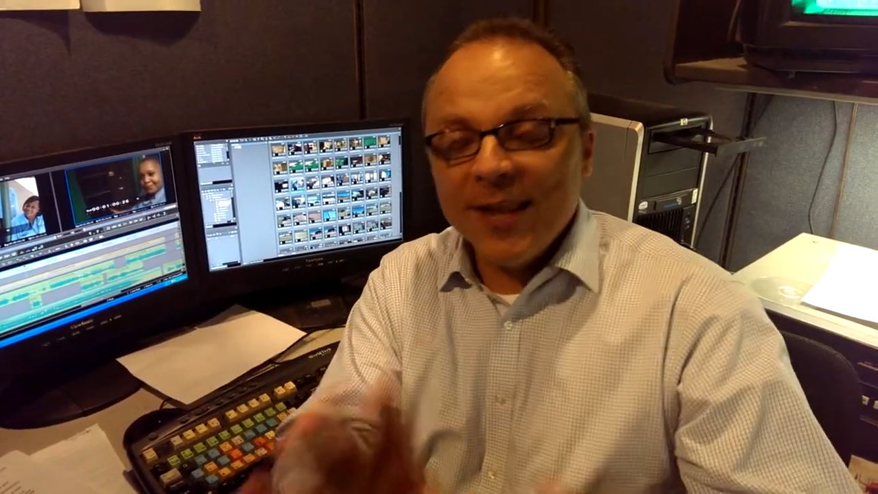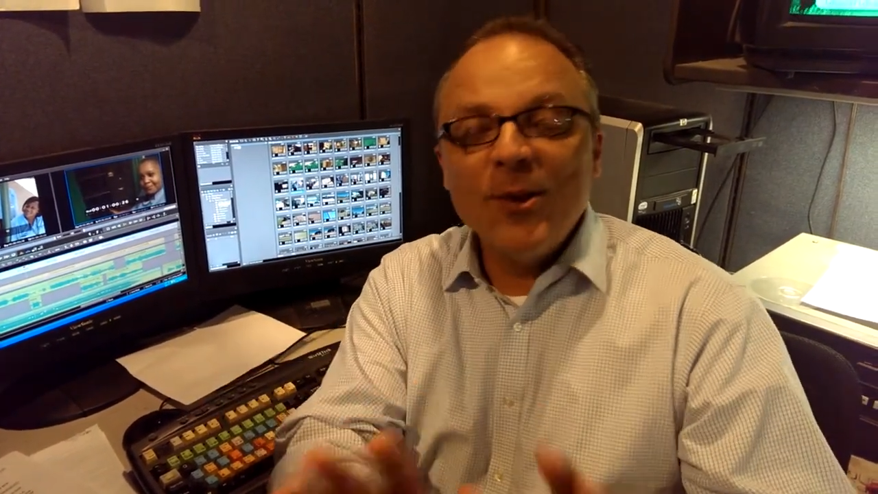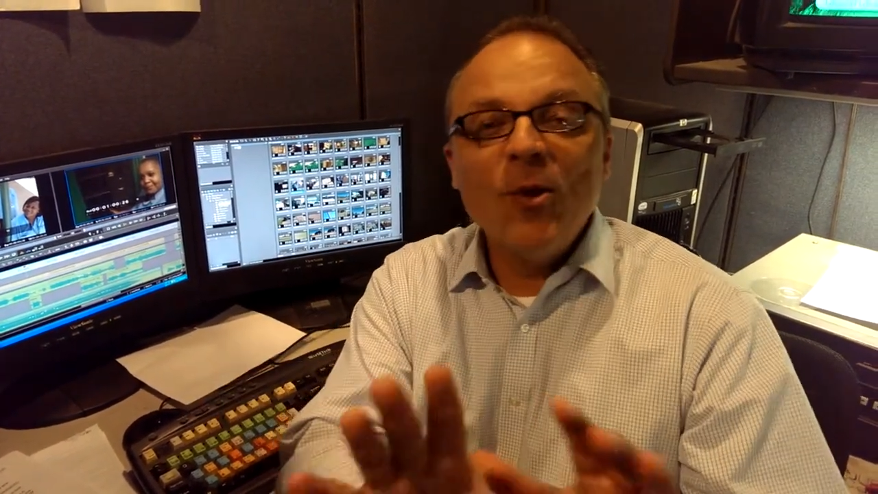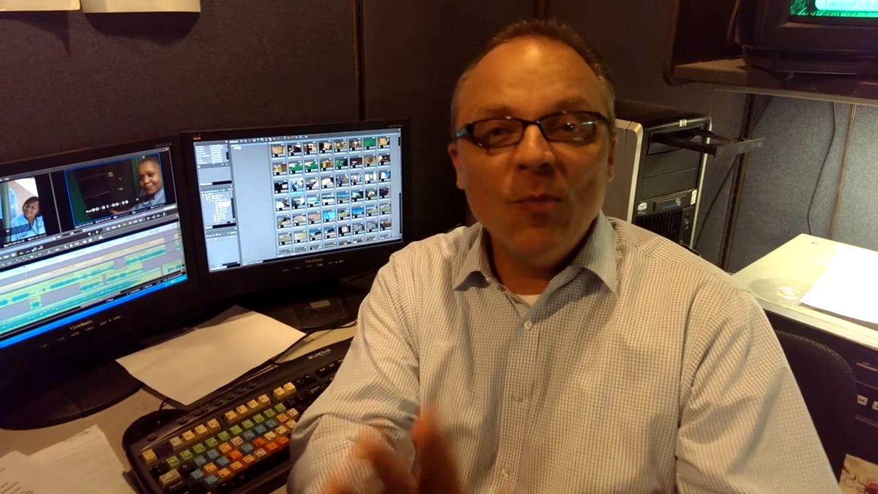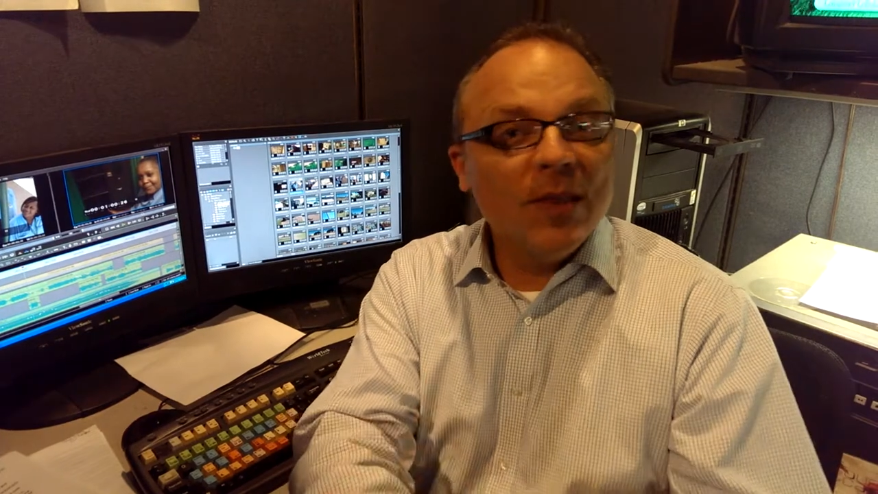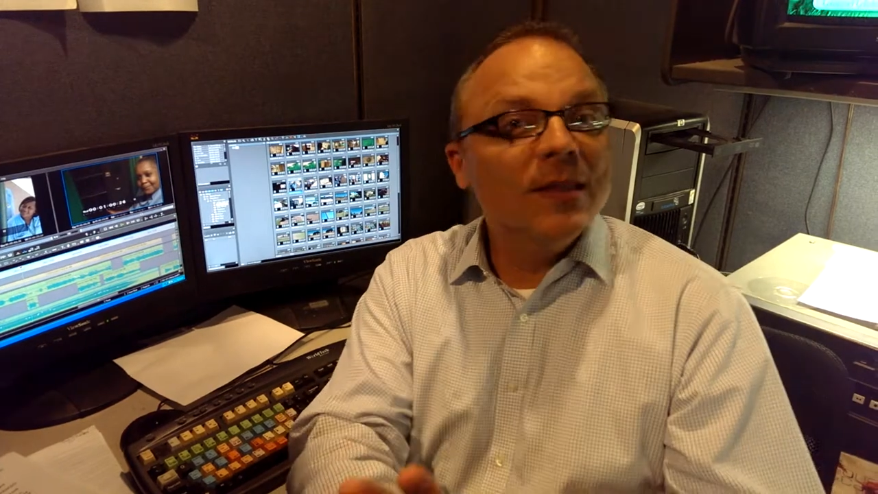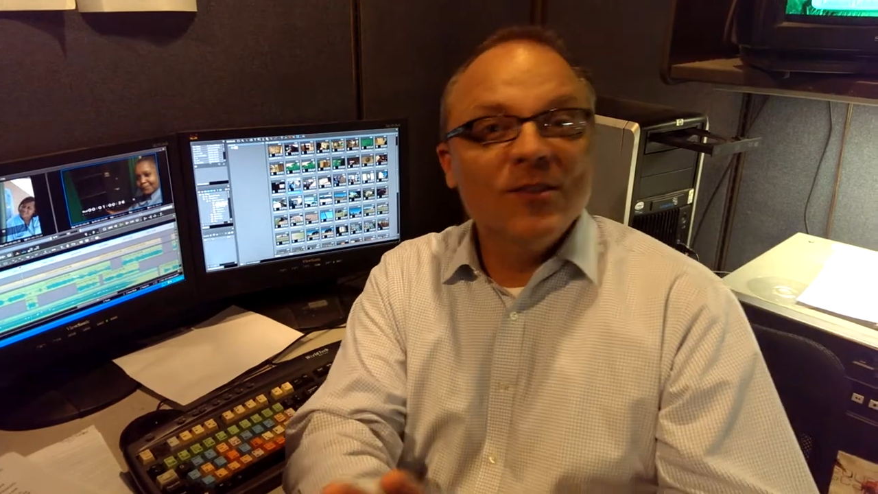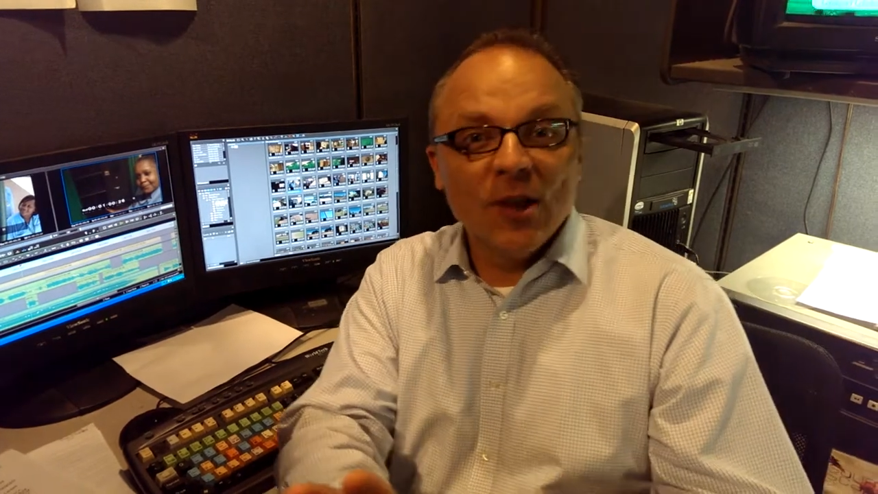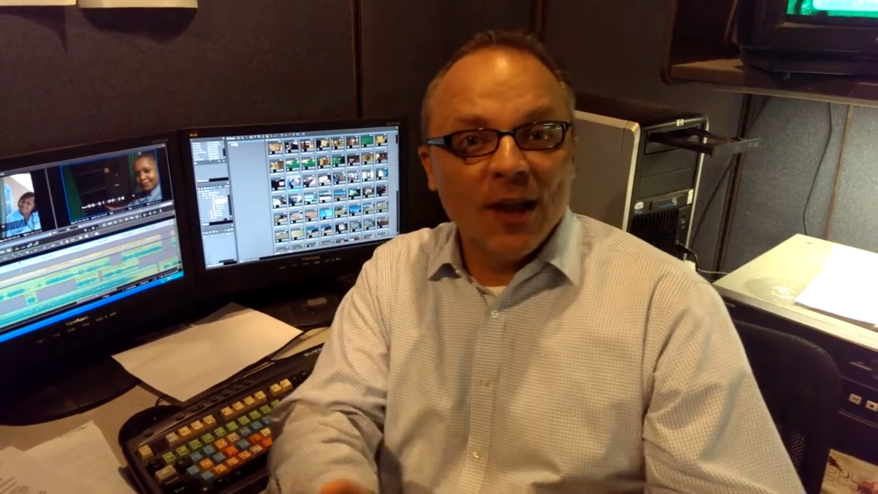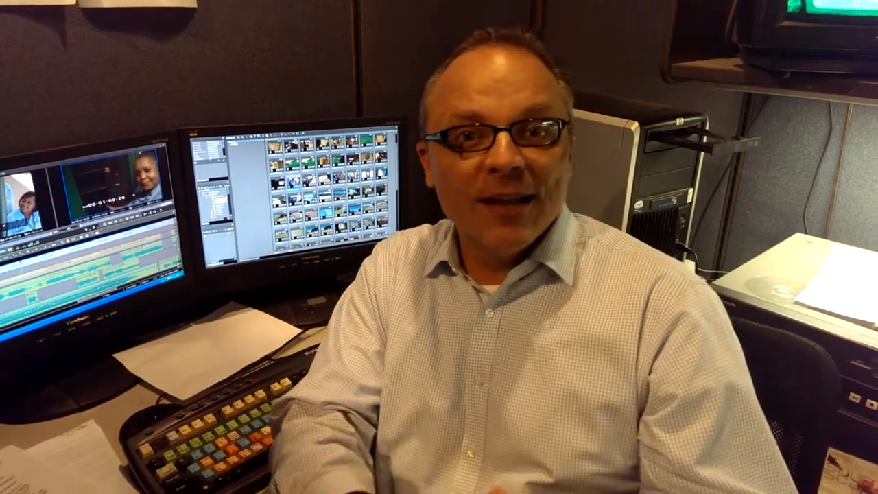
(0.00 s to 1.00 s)
You be the
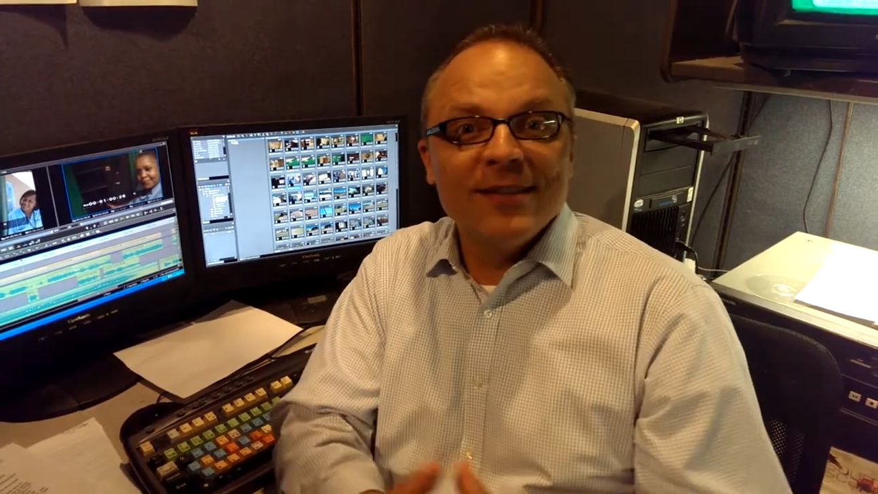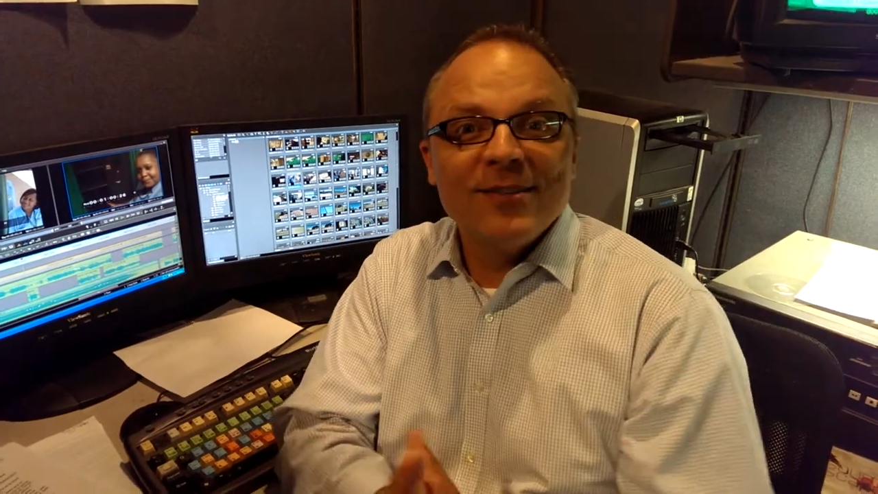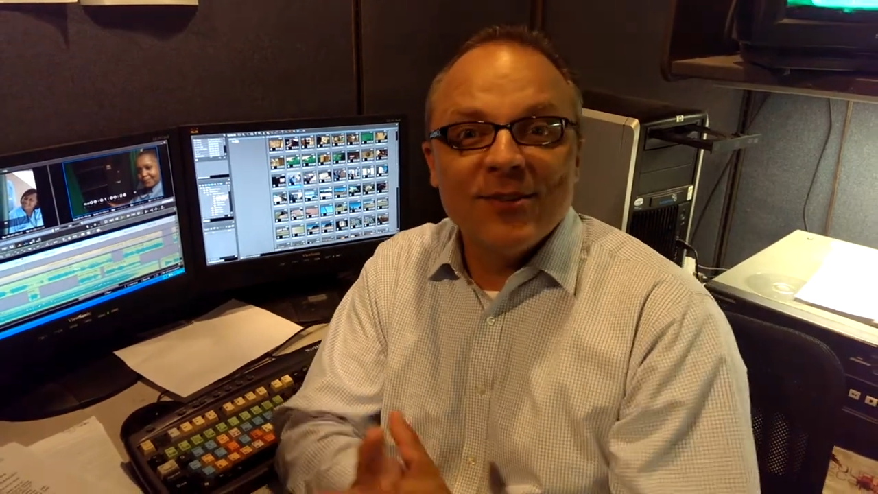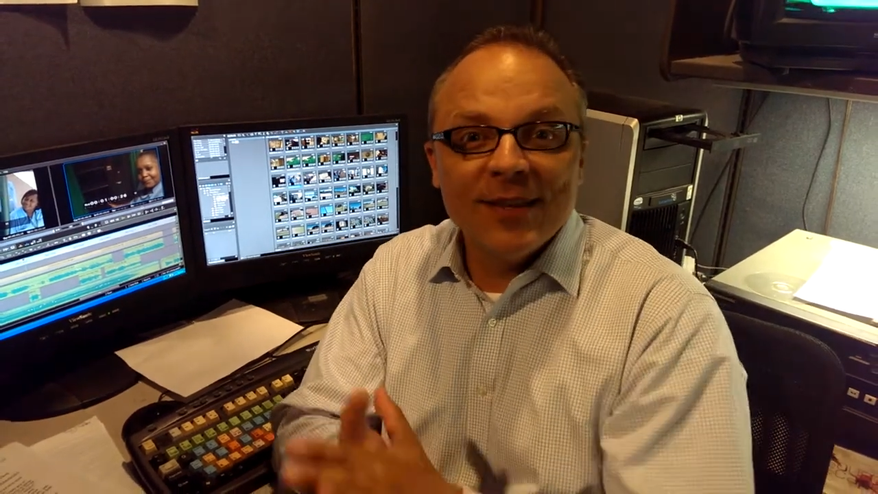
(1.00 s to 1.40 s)
judge.